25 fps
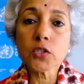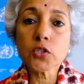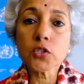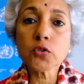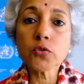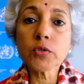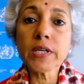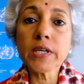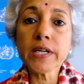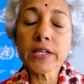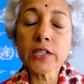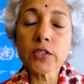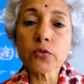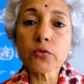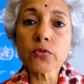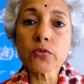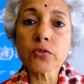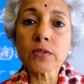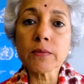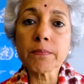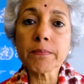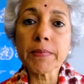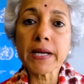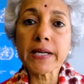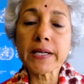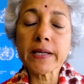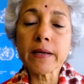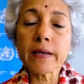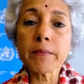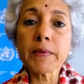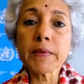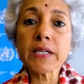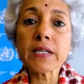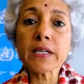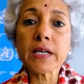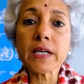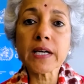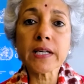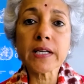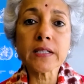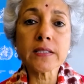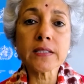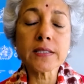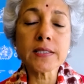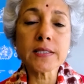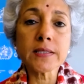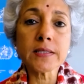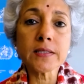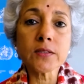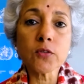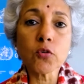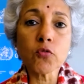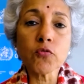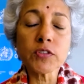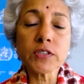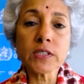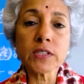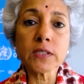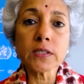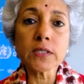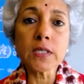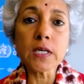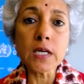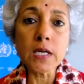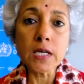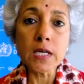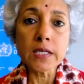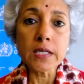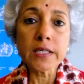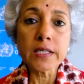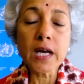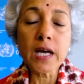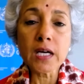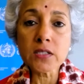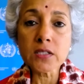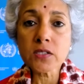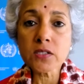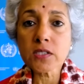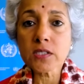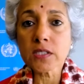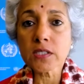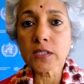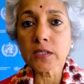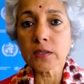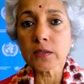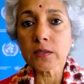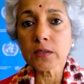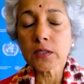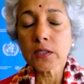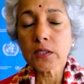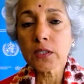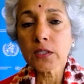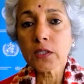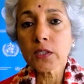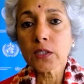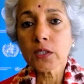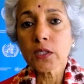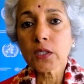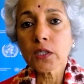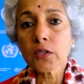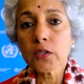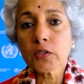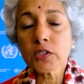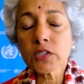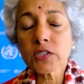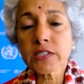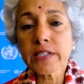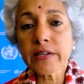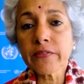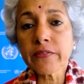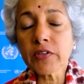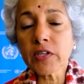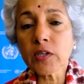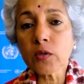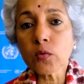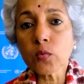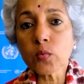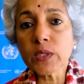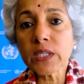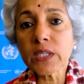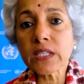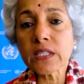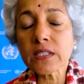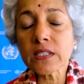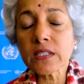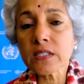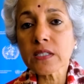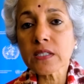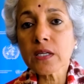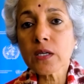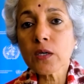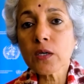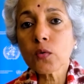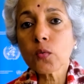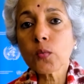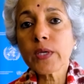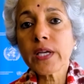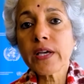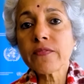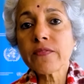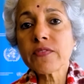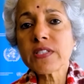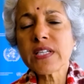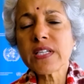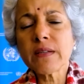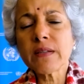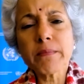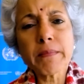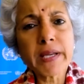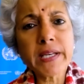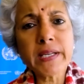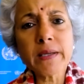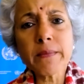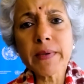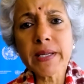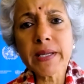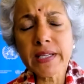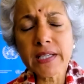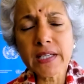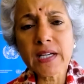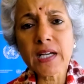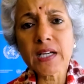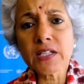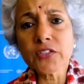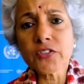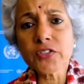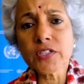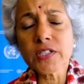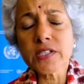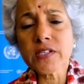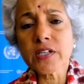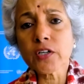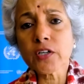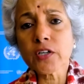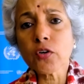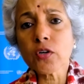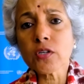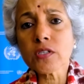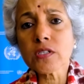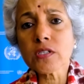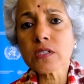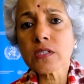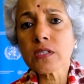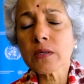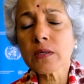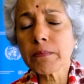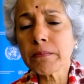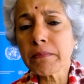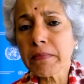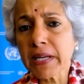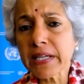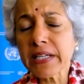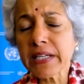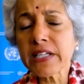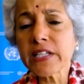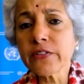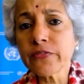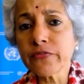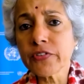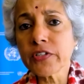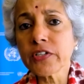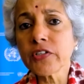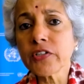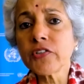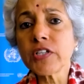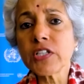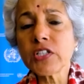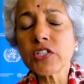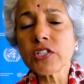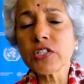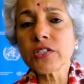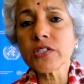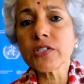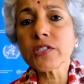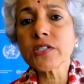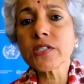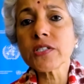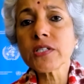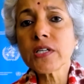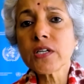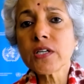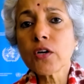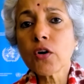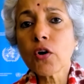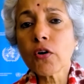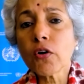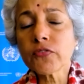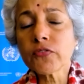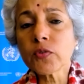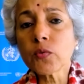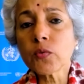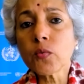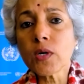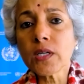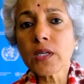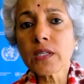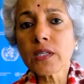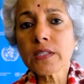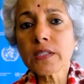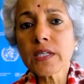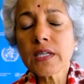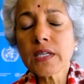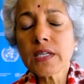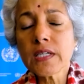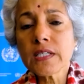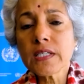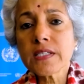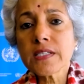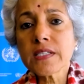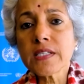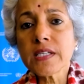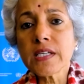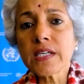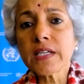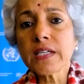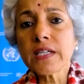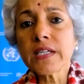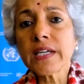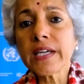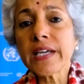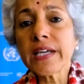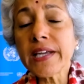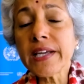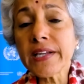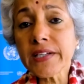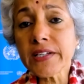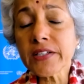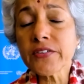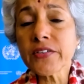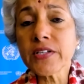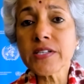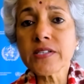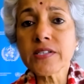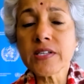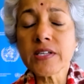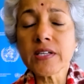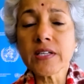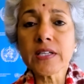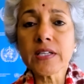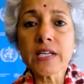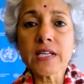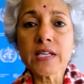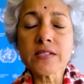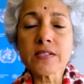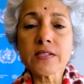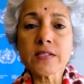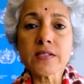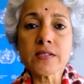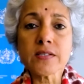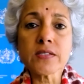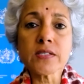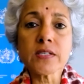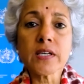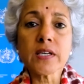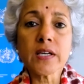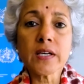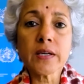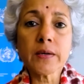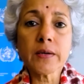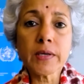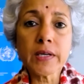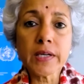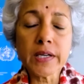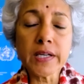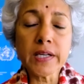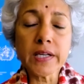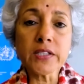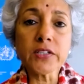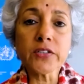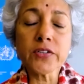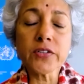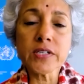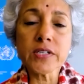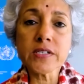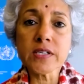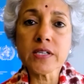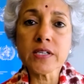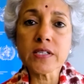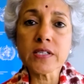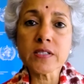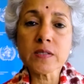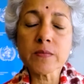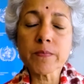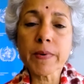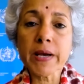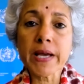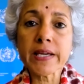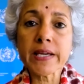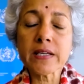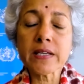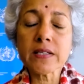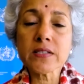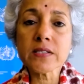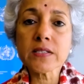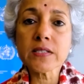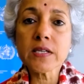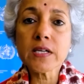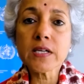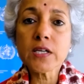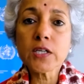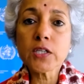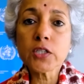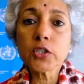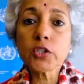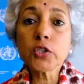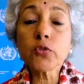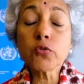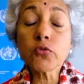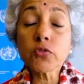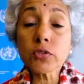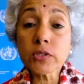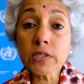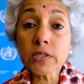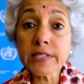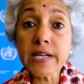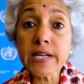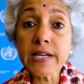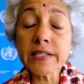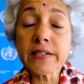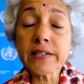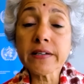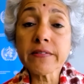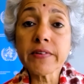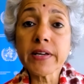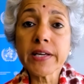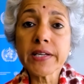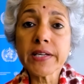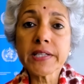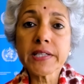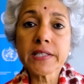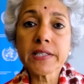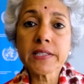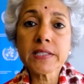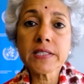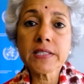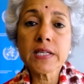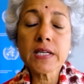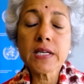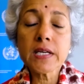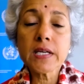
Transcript: today due to the pandemic. And over the last several weeks, we have seen many countries across many different regions of the world seeing increasing cases, increasing spikes due to the Delta variant,